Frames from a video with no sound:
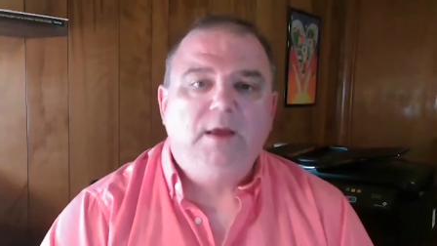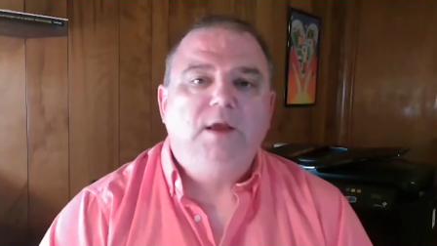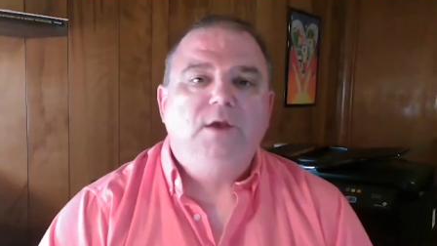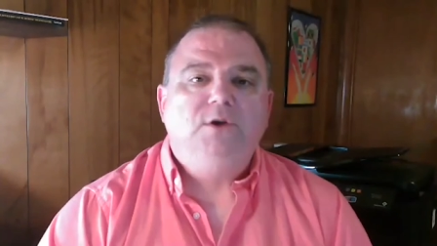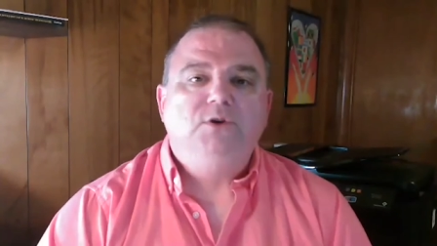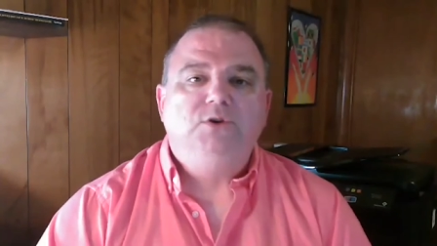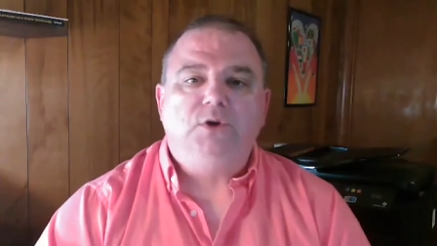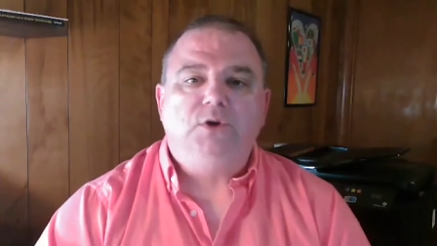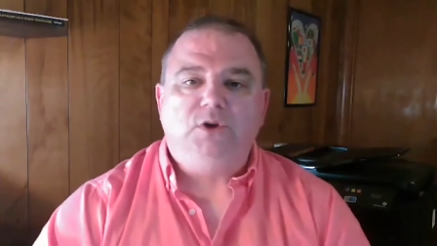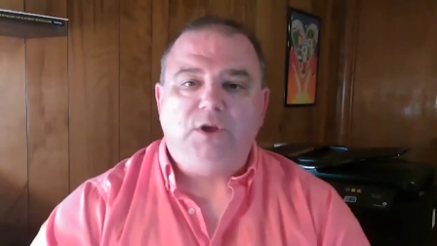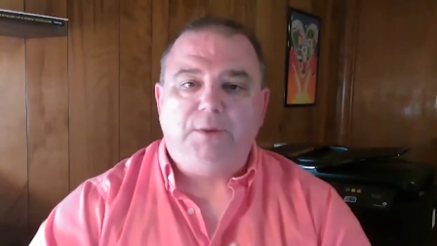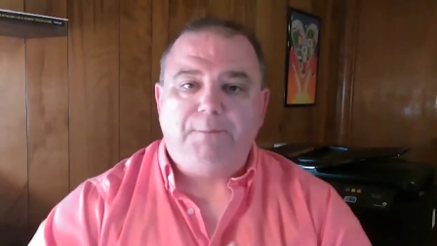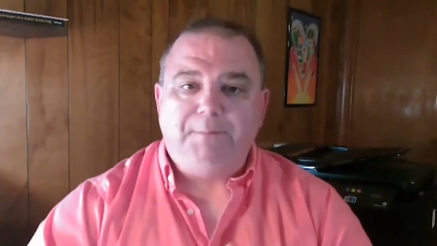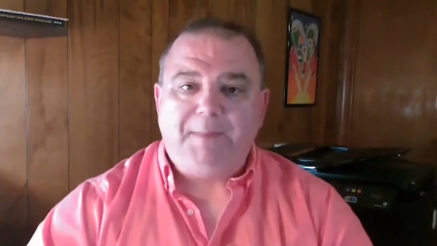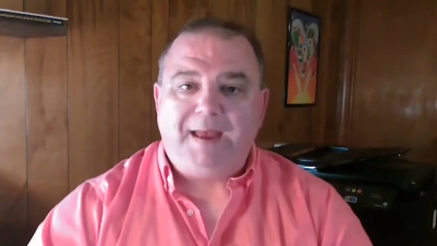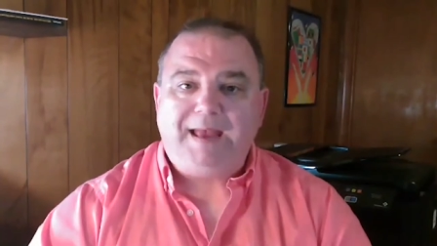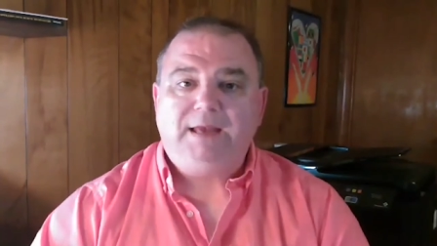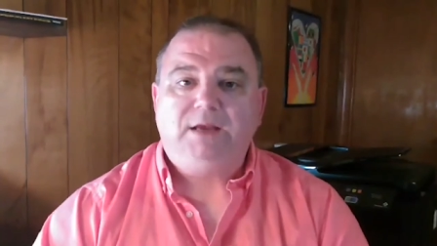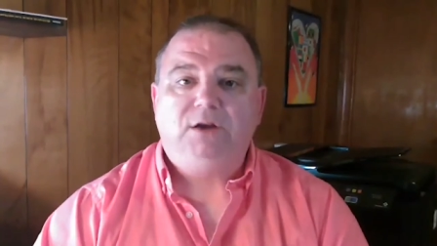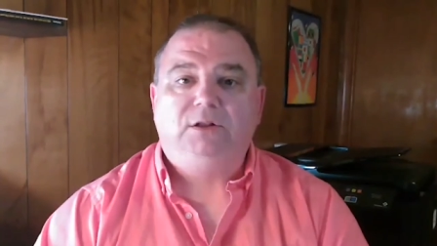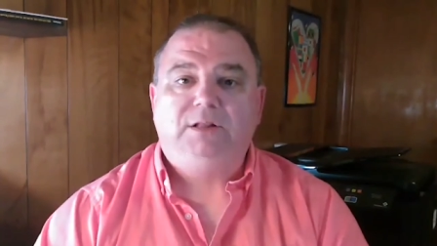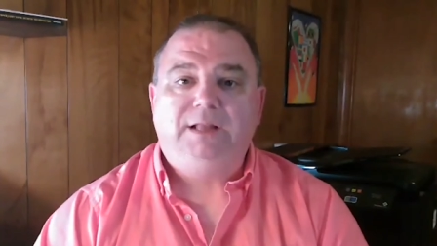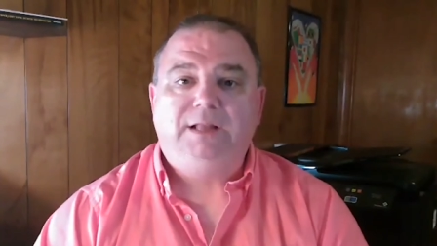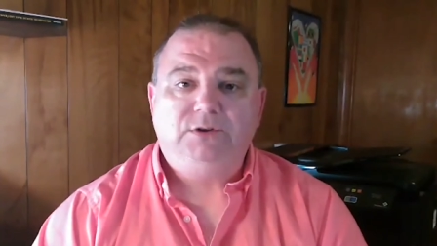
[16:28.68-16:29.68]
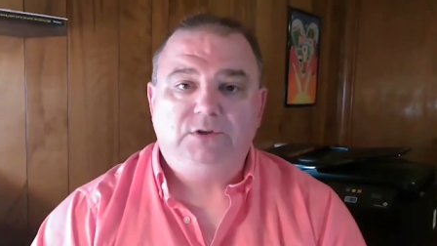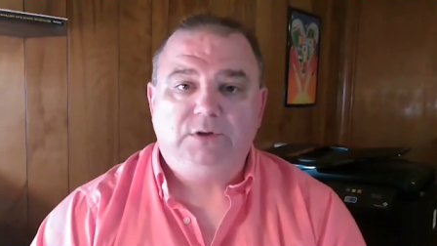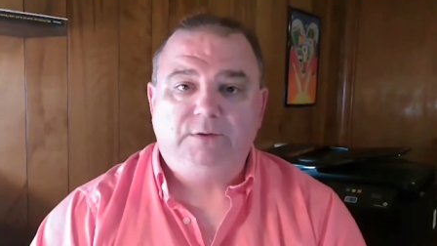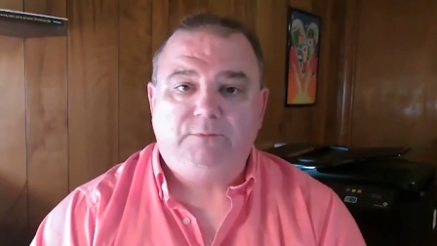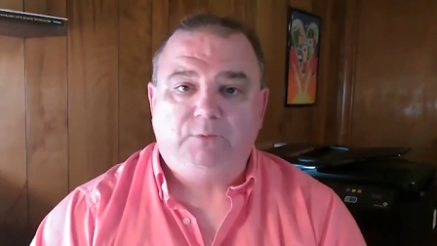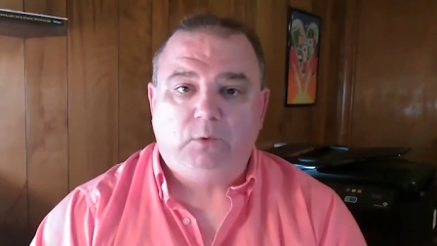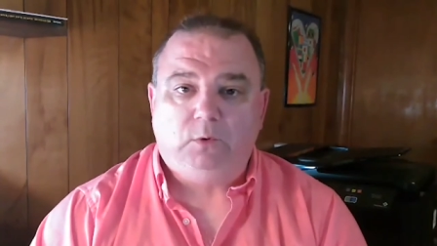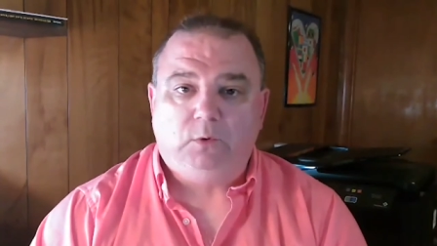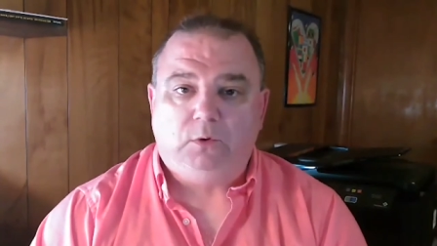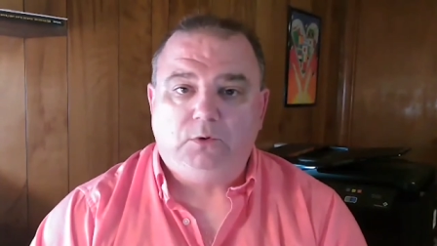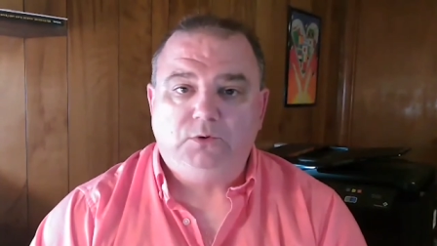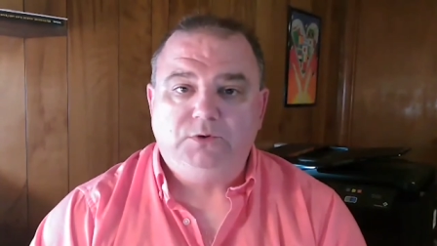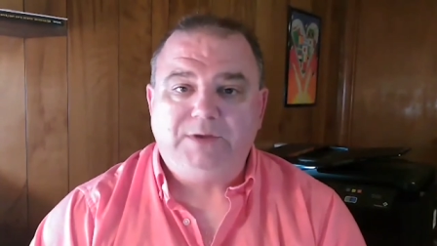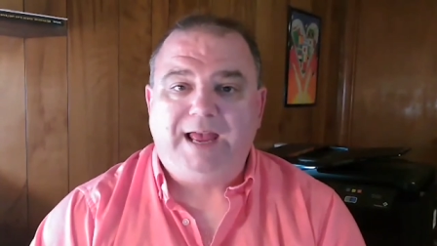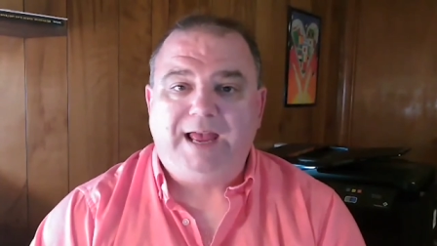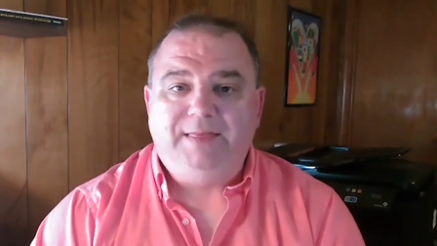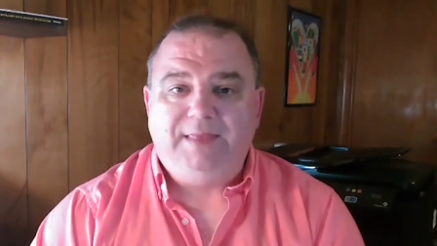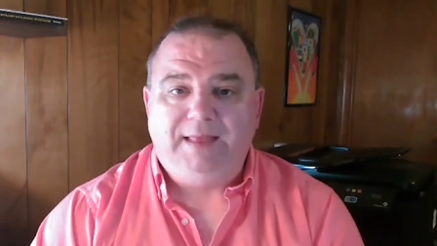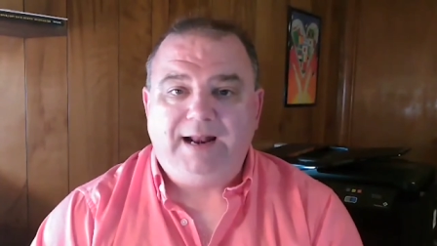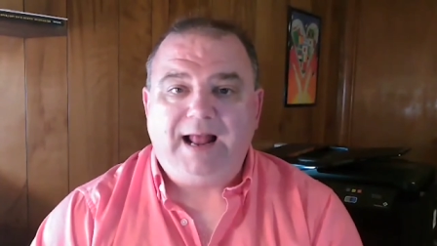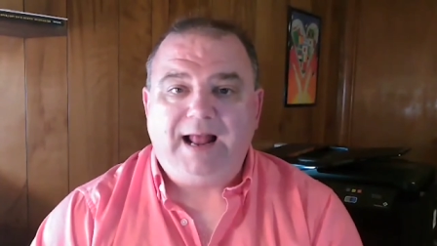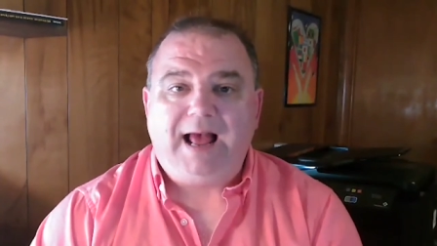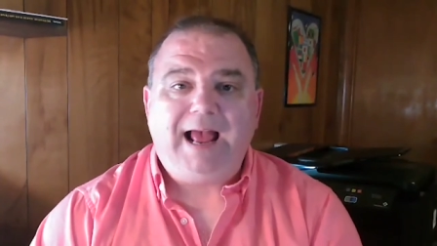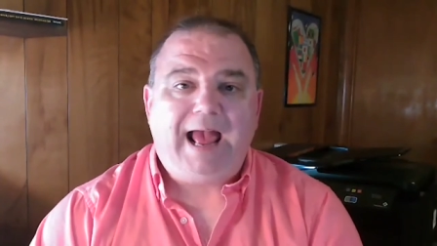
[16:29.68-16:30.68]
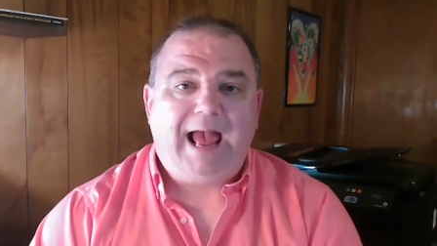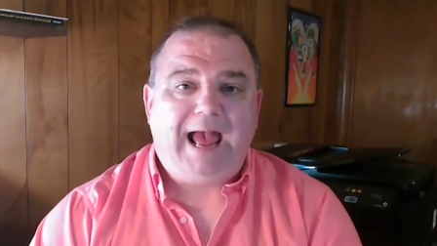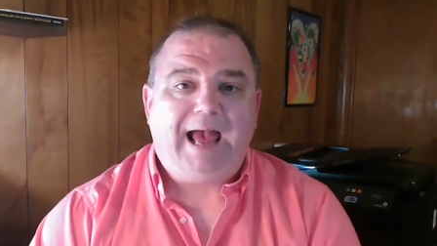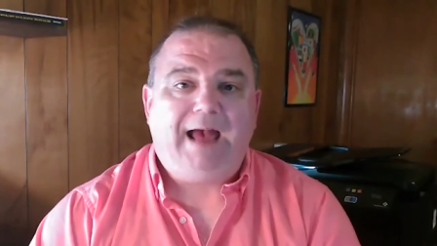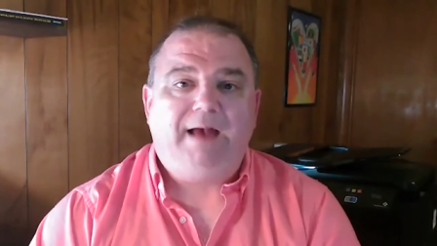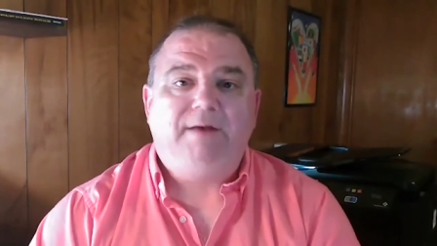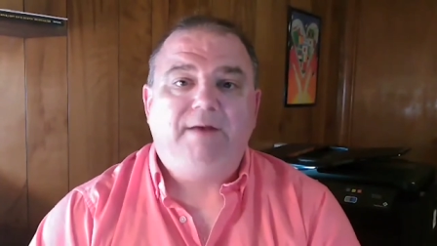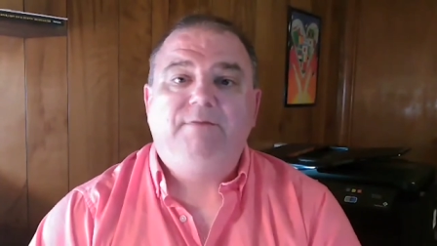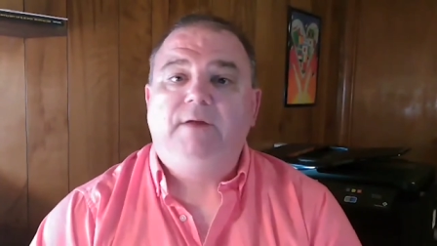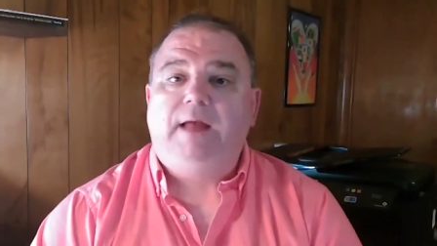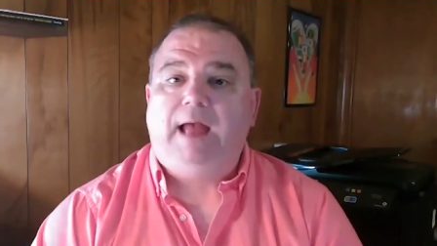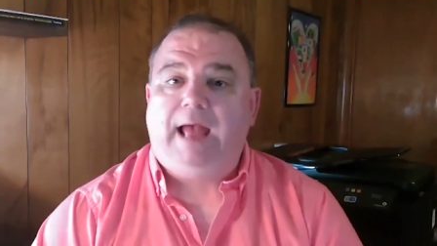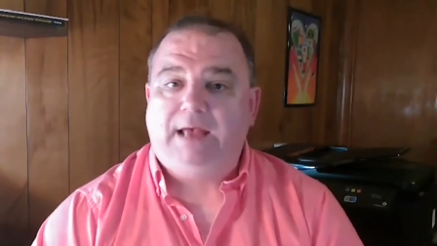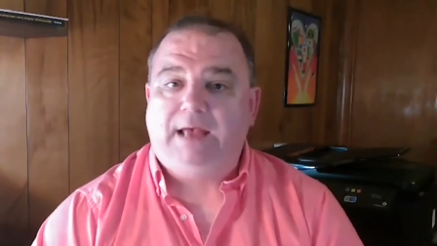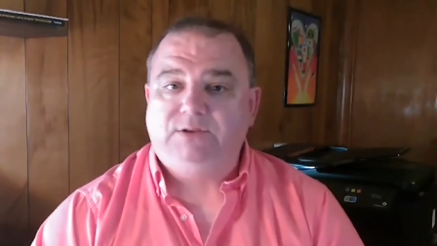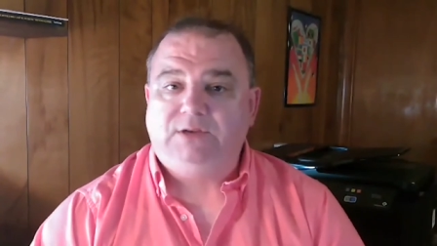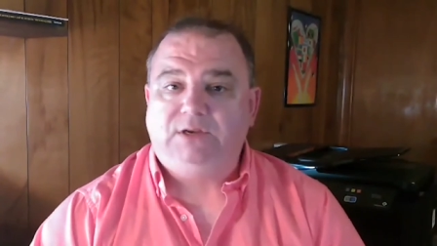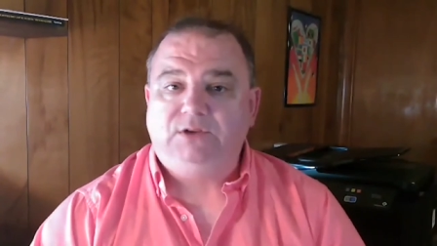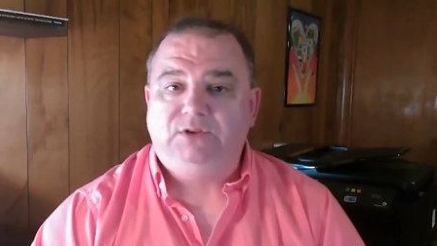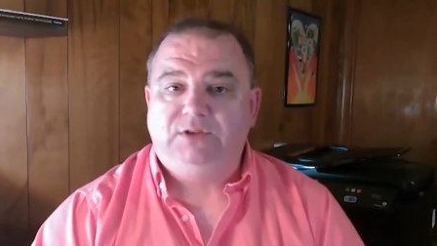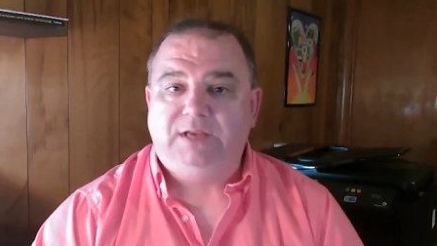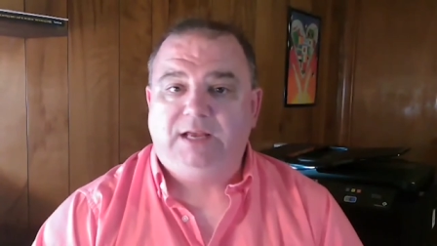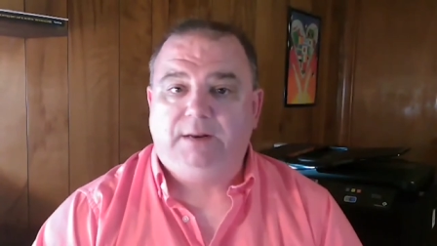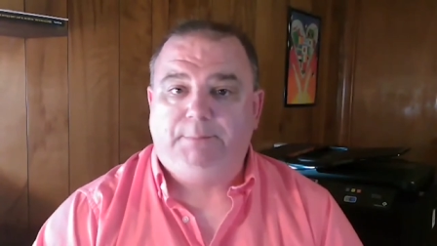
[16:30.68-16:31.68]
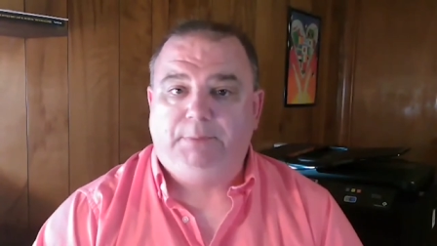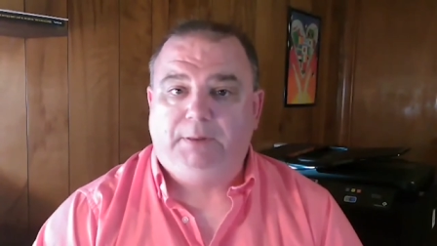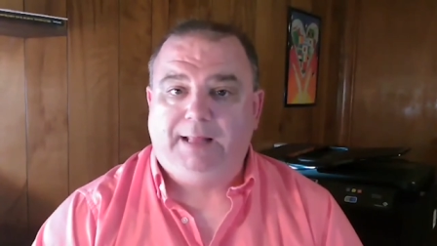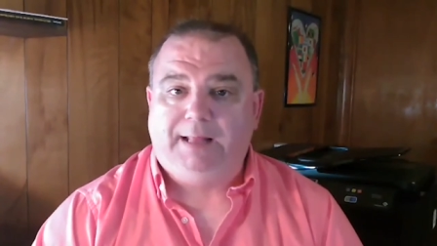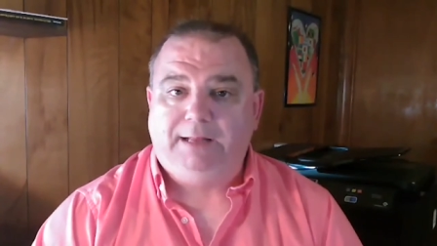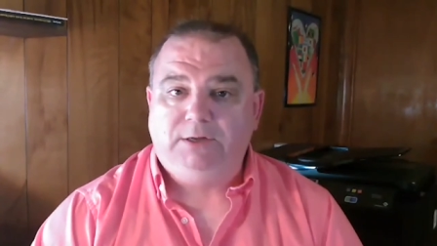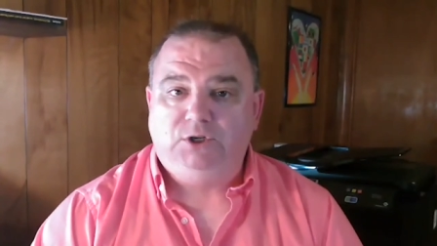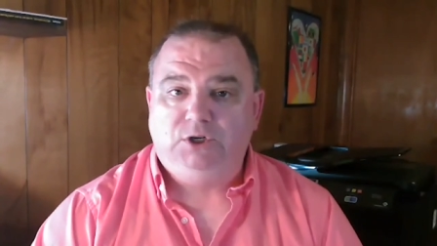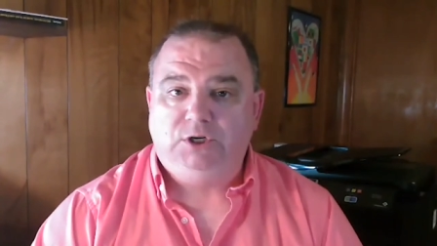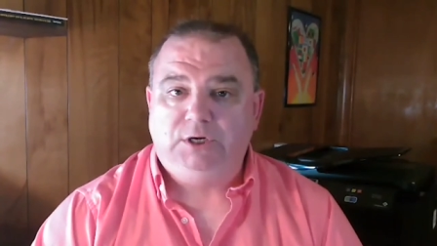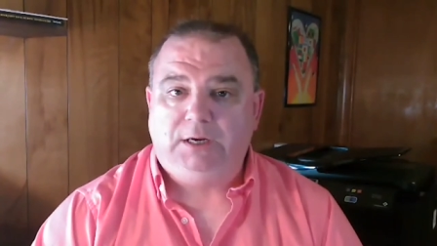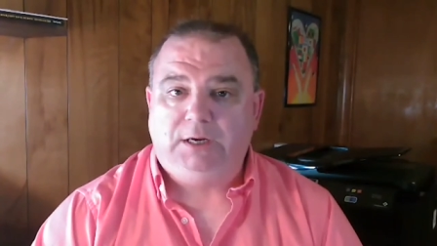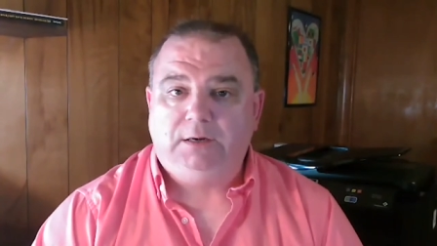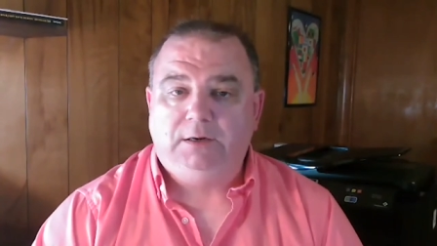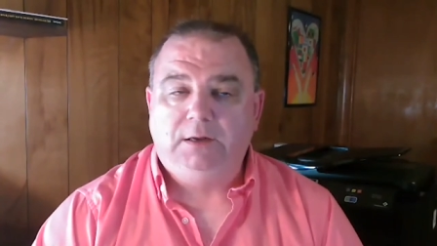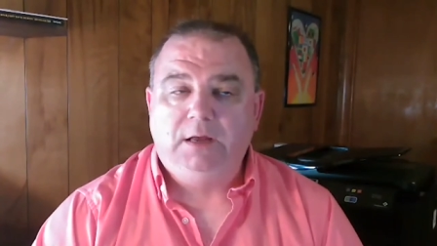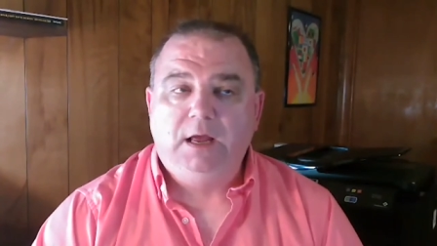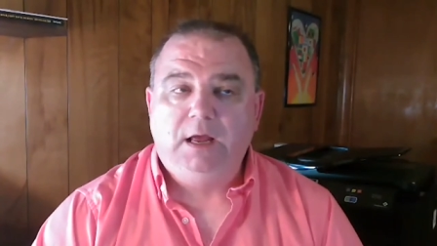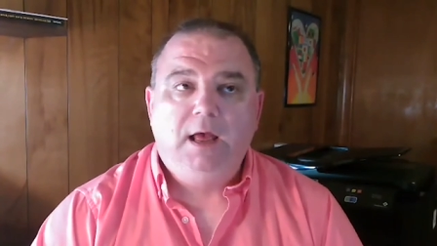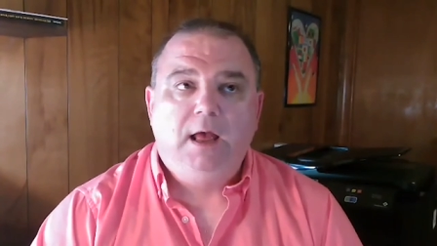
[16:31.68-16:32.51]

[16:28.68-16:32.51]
So you make your list of rules. And then I have, as I said, a pledge sheet.